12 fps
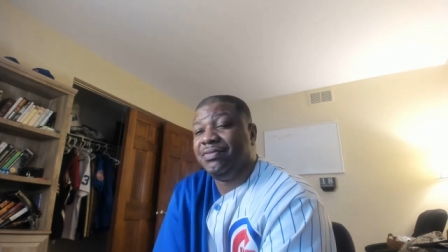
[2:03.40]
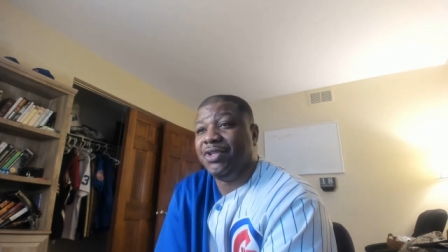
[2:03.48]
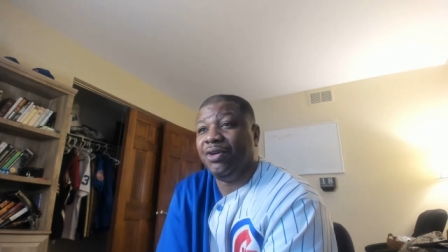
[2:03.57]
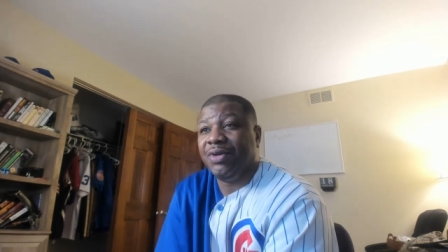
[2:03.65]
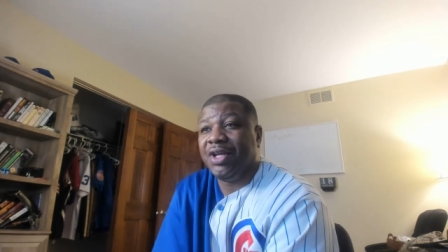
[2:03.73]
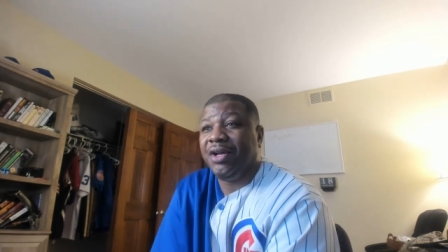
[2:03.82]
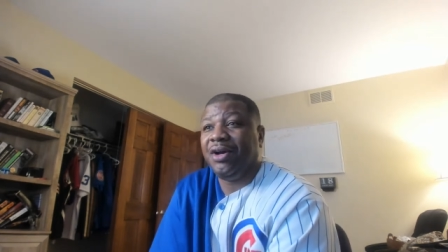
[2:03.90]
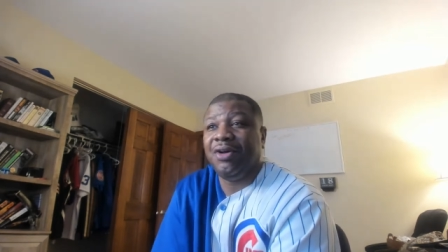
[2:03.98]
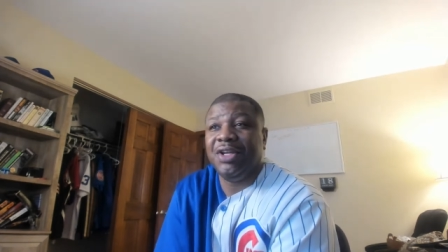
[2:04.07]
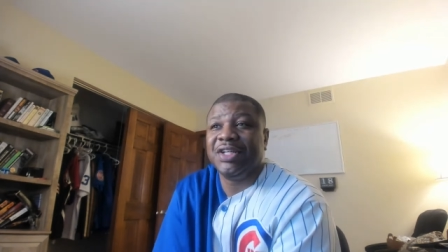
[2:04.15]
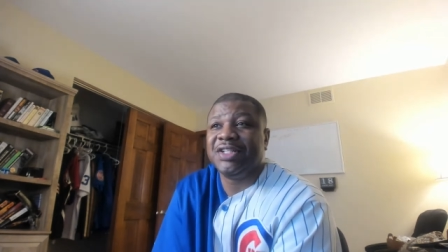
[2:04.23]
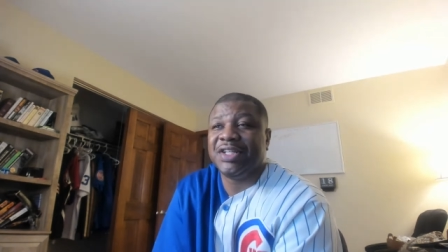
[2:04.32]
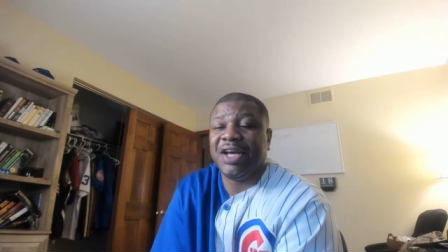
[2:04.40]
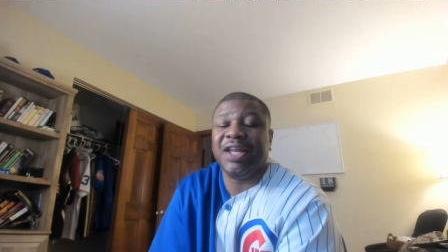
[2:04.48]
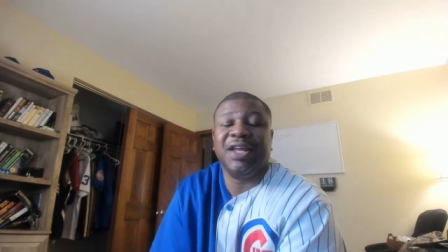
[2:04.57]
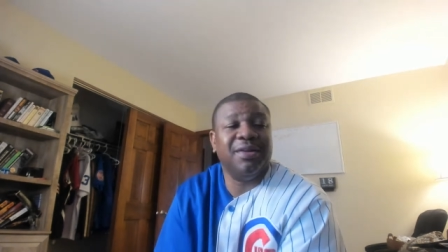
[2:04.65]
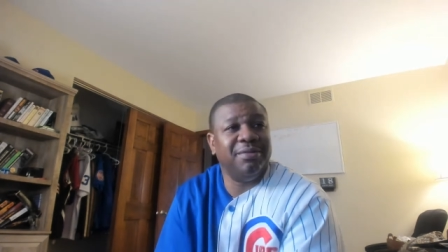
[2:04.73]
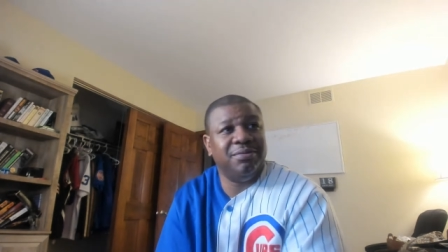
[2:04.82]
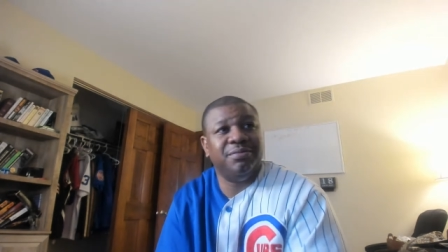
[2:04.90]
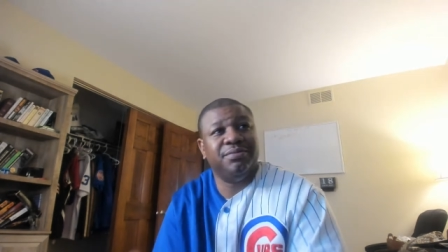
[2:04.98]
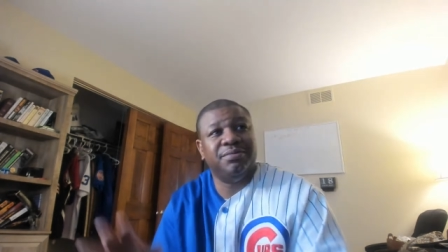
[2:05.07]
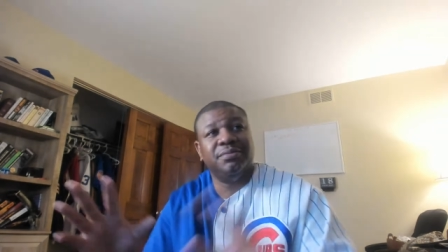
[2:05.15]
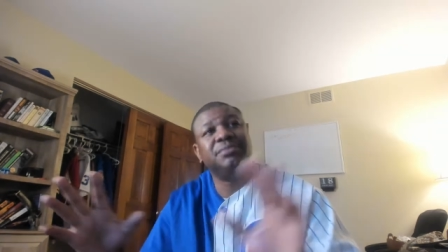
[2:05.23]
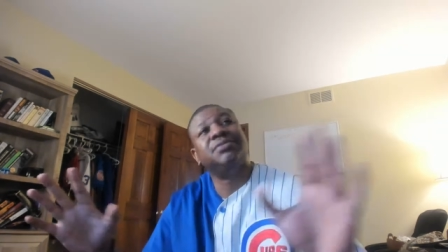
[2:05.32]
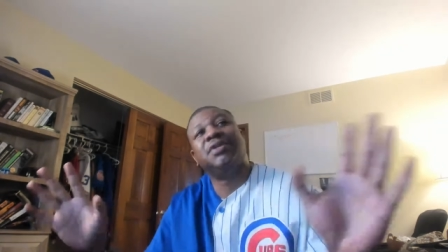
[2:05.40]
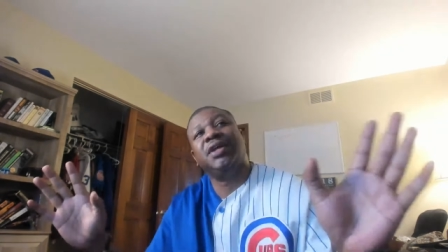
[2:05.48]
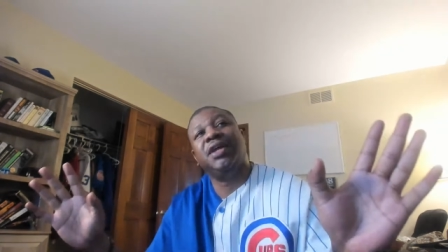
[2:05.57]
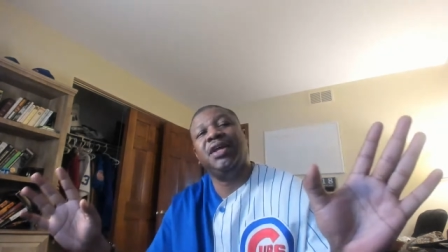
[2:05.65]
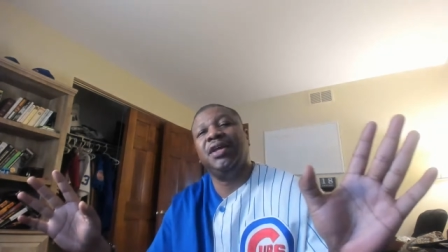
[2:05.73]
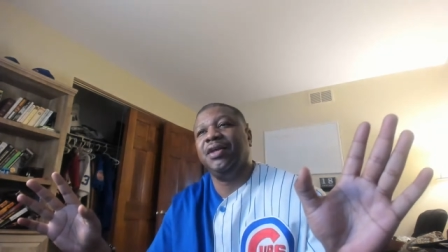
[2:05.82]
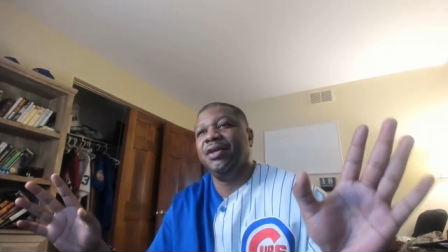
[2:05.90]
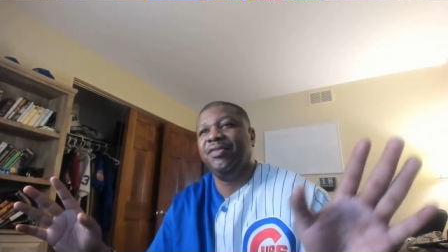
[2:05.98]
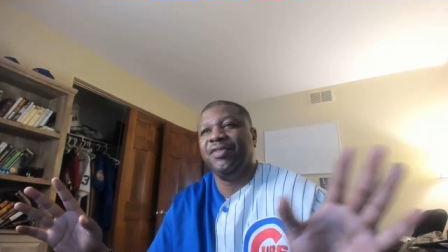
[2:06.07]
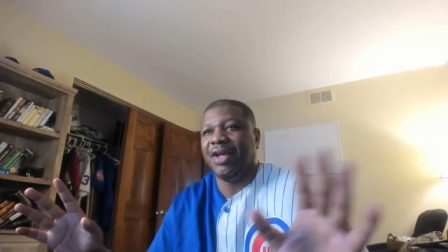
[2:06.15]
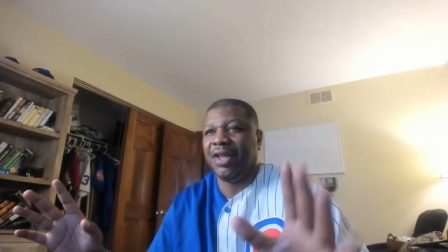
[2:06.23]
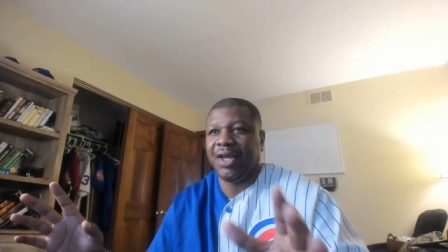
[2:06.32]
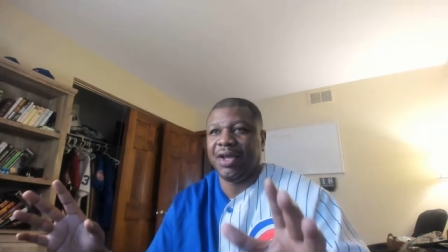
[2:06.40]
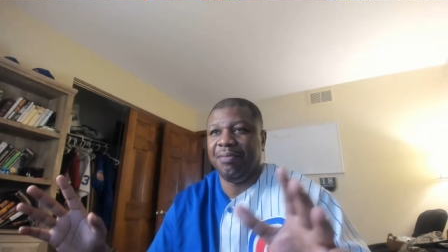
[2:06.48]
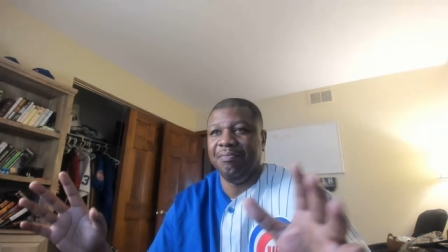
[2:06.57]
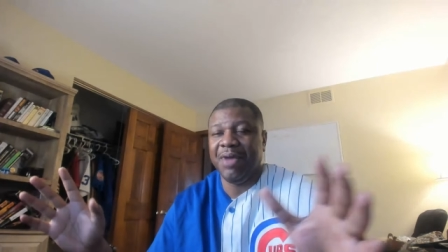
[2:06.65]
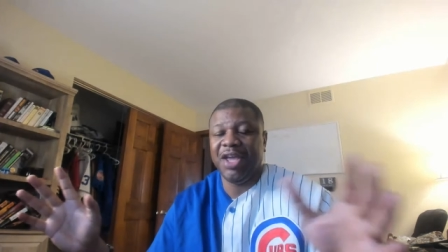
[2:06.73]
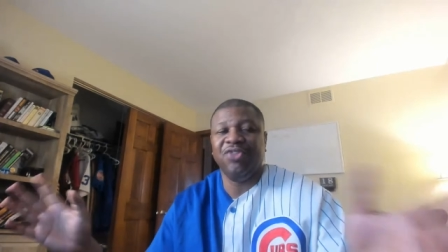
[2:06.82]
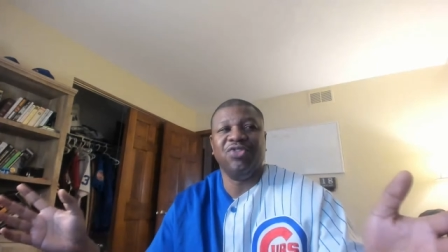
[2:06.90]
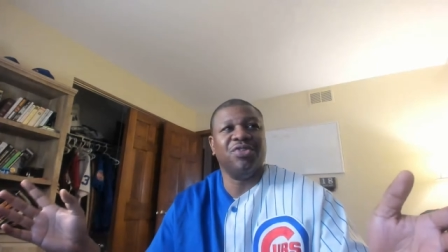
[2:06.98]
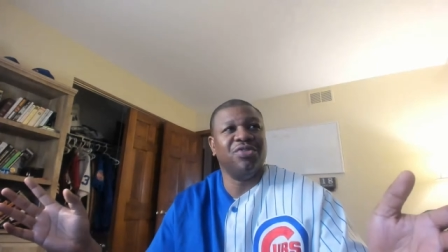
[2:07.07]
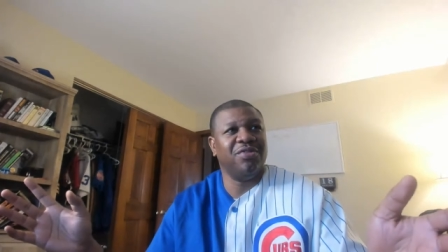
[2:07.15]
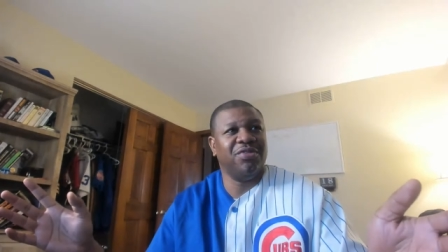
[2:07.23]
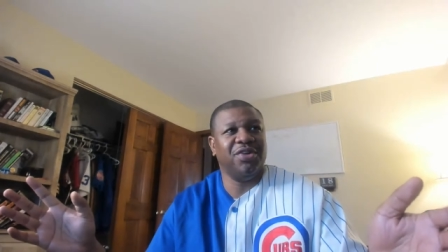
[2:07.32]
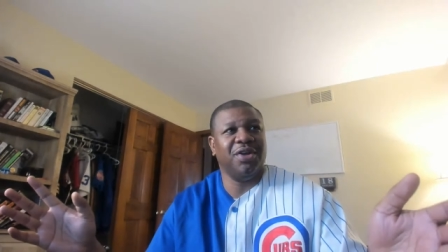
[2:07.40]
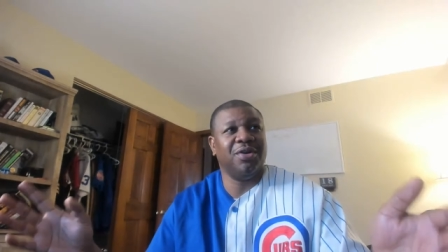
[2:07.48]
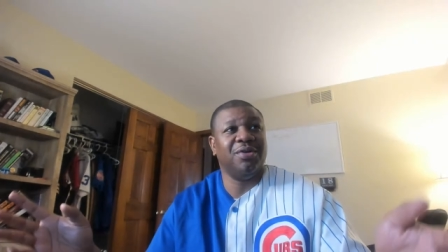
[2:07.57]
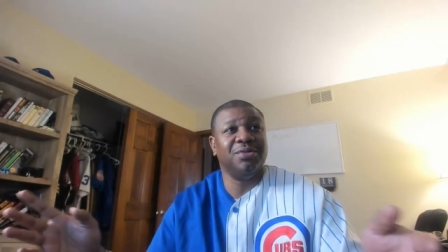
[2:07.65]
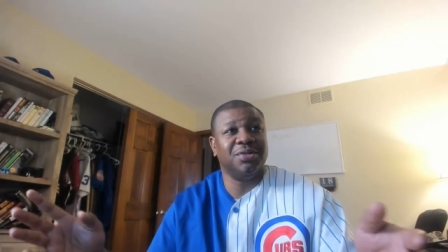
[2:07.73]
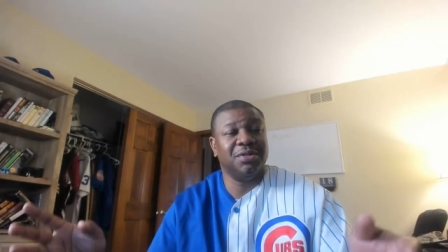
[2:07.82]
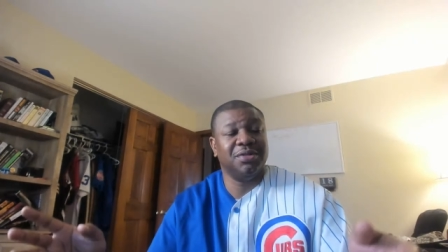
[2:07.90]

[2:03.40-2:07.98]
Don't get all excited. He, he's not like a major shareholder.